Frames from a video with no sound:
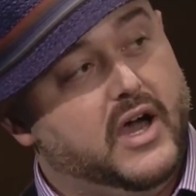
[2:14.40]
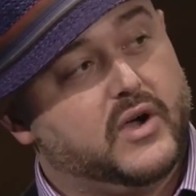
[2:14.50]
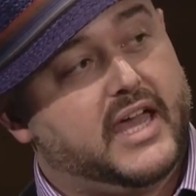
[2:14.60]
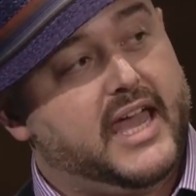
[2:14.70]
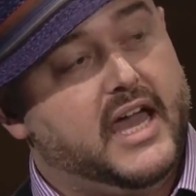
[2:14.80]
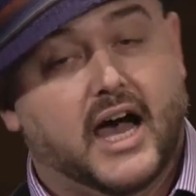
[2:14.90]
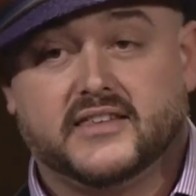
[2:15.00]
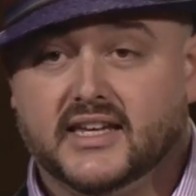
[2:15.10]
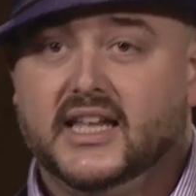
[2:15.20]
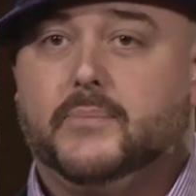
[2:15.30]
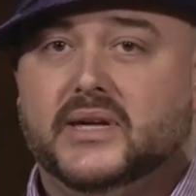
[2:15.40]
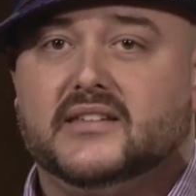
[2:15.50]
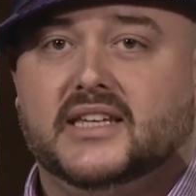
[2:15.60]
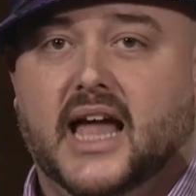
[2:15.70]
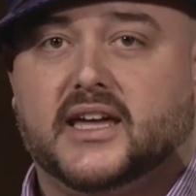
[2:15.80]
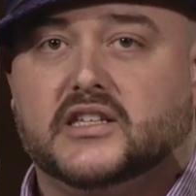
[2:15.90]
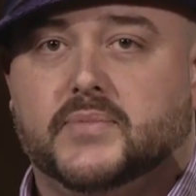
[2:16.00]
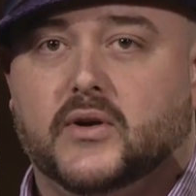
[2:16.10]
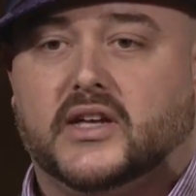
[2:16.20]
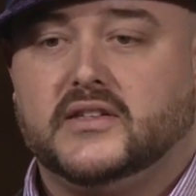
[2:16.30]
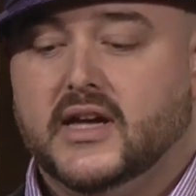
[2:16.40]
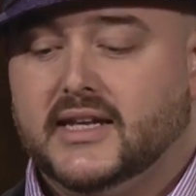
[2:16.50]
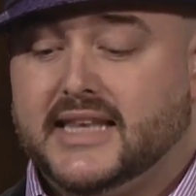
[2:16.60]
okay, uh, to get a PC-like experience.